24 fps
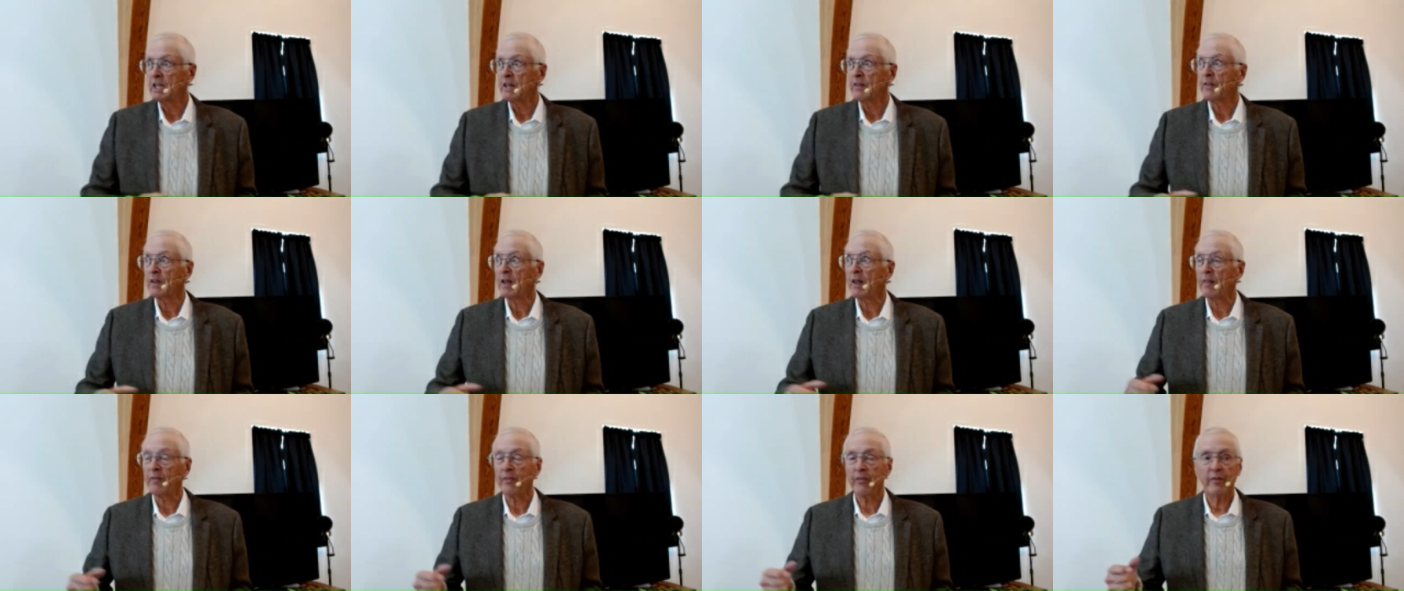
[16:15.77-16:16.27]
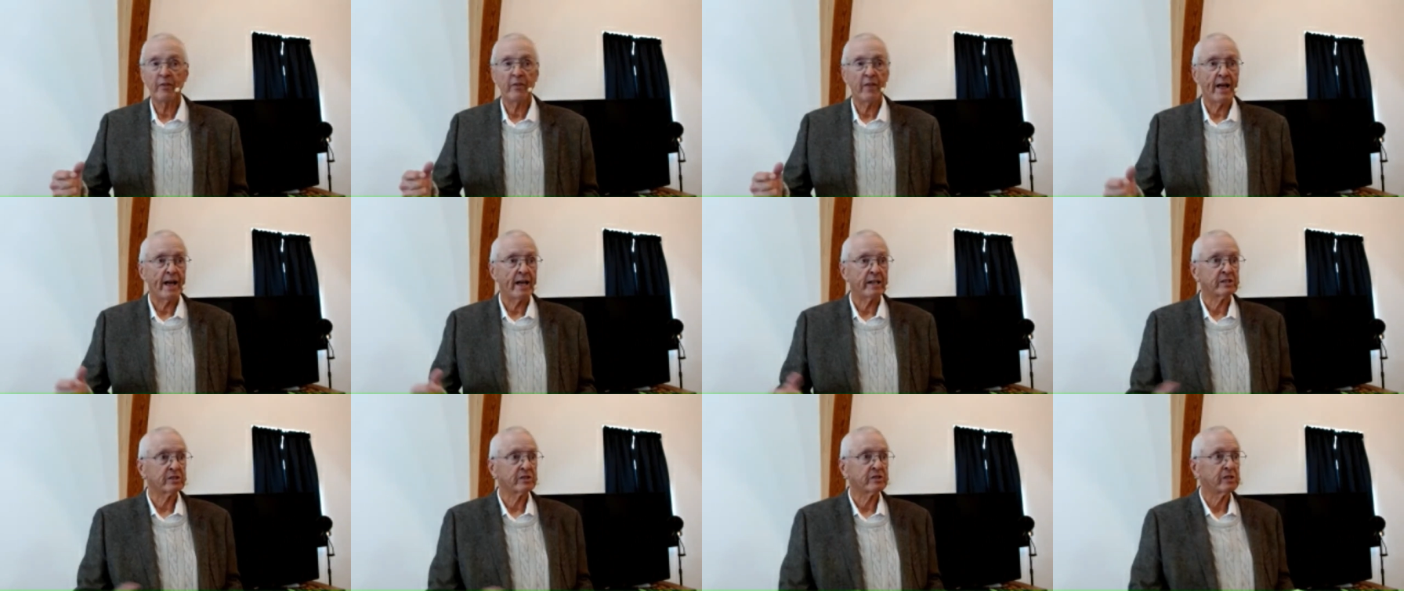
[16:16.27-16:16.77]
that
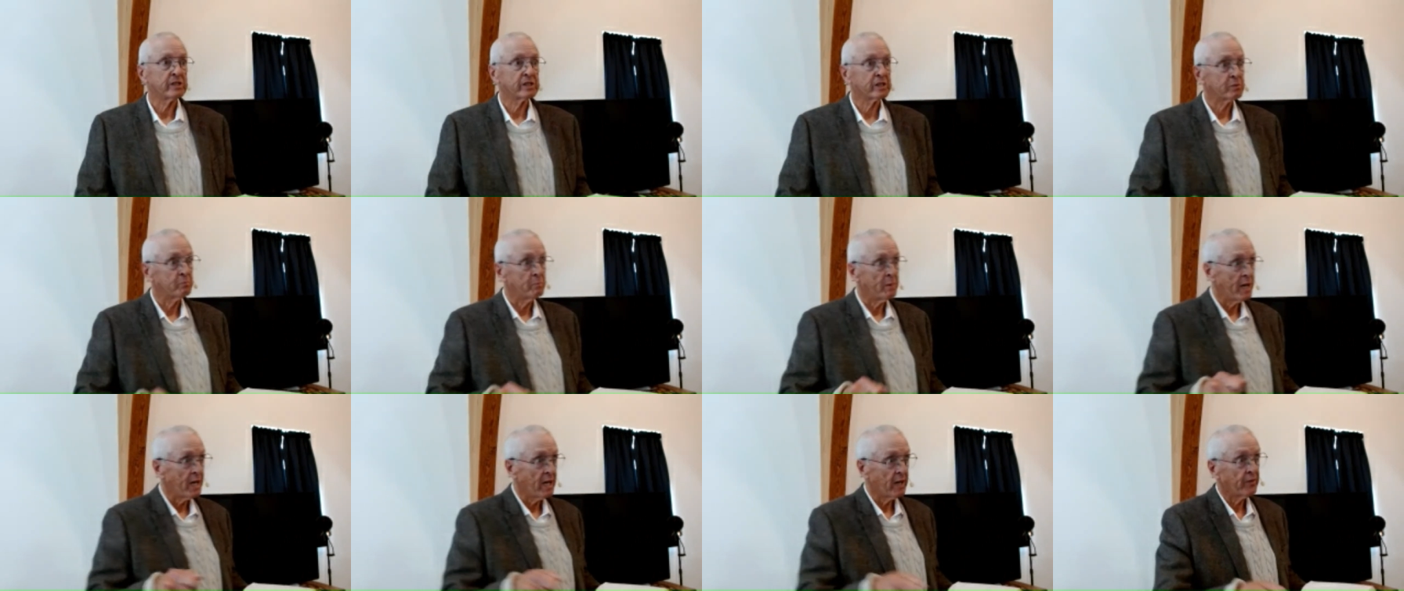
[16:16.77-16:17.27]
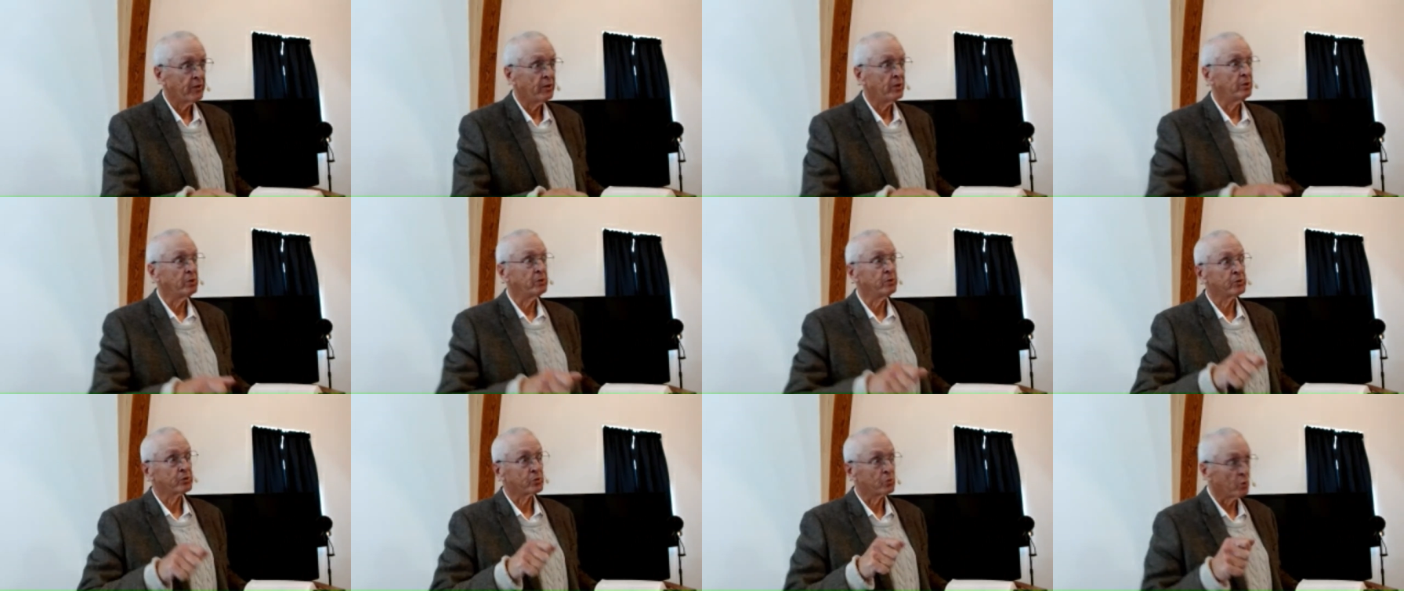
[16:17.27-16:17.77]
that's just
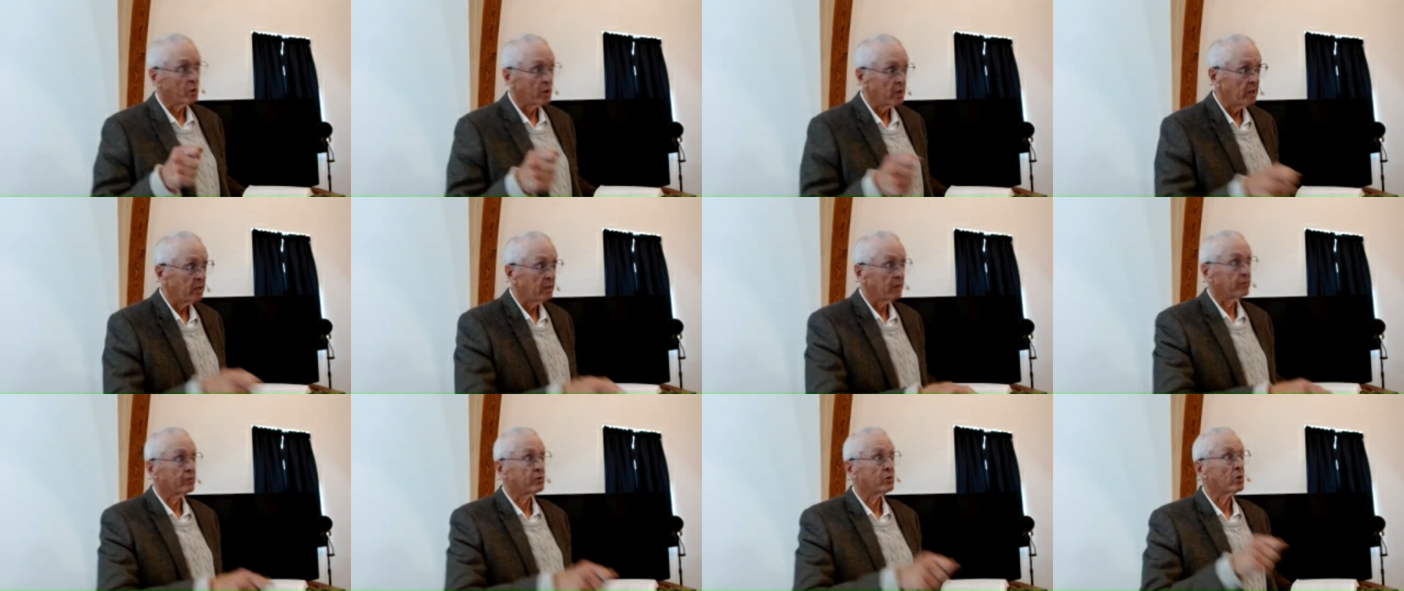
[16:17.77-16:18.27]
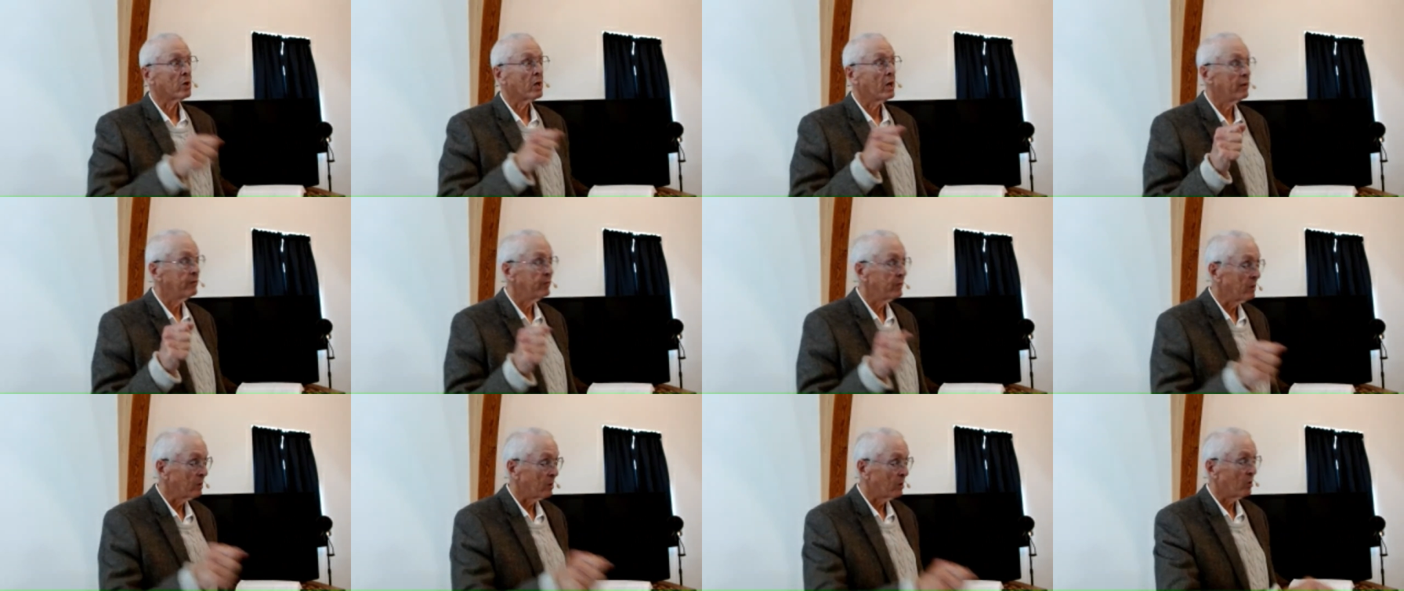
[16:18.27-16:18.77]
Matthew's way of
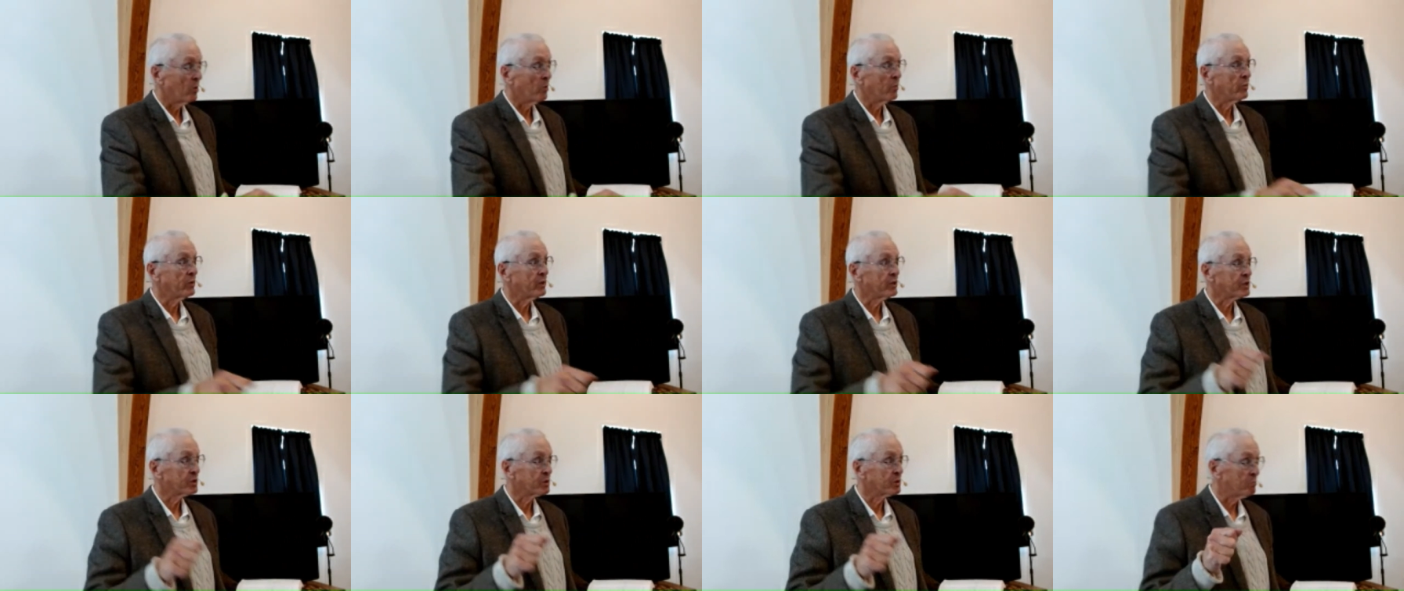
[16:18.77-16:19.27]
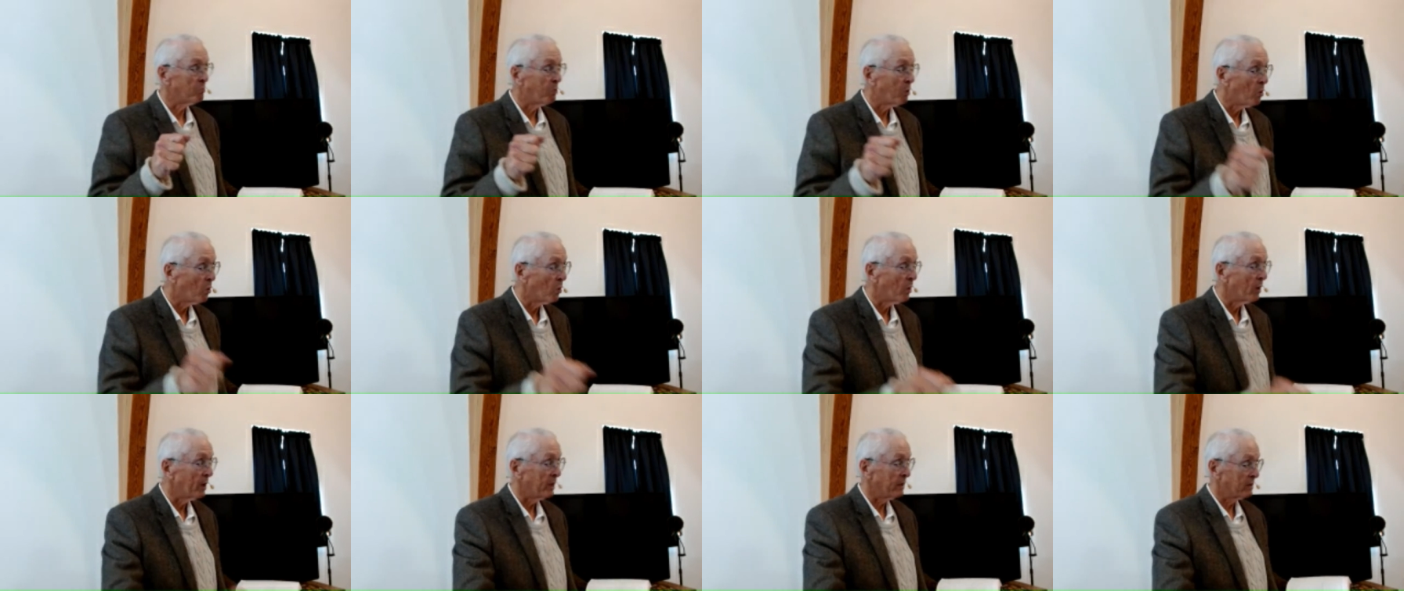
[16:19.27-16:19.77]
driving home this
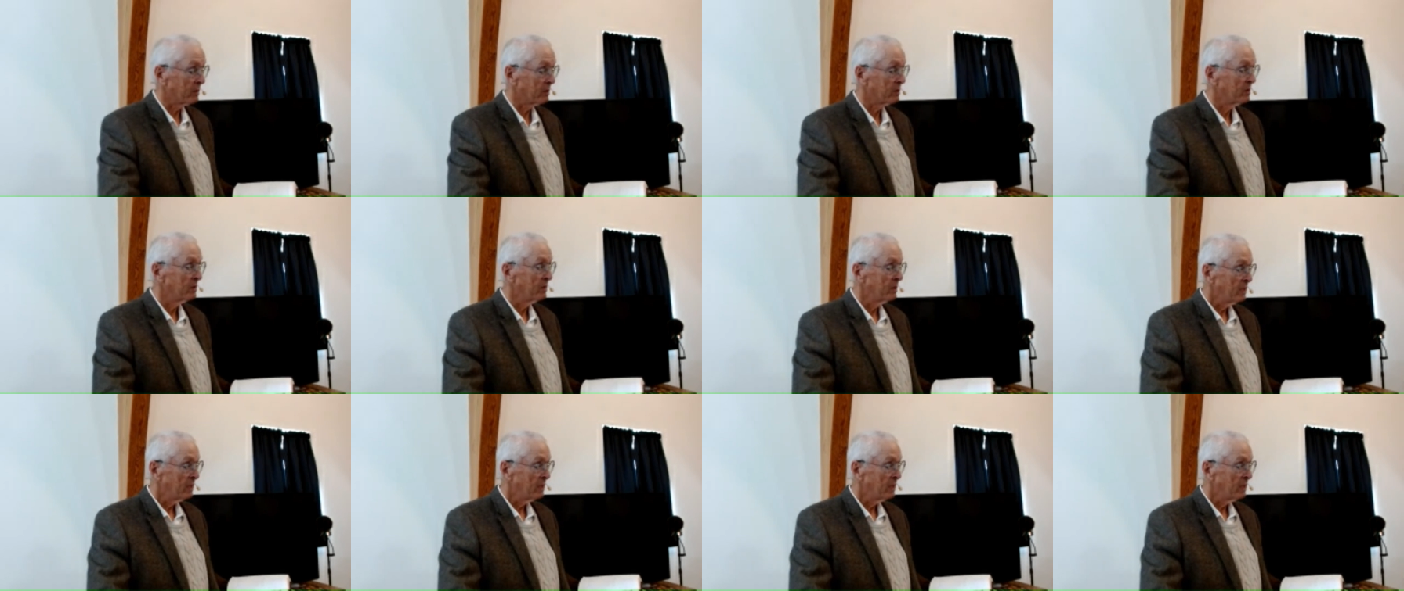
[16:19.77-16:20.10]
point